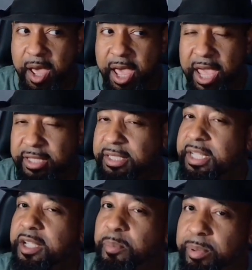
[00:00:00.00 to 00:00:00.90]
a
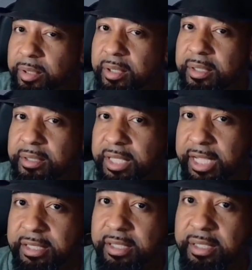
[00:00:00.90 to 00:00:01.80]
deeper
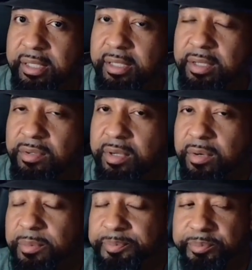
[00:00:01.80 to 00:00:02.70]
lesson, you
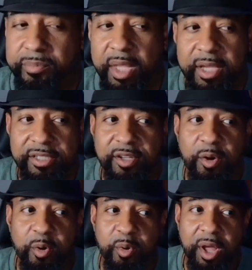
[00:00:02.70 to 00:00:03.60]
know?
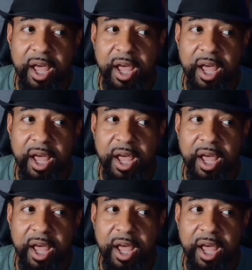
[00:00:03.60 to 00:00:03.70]
So,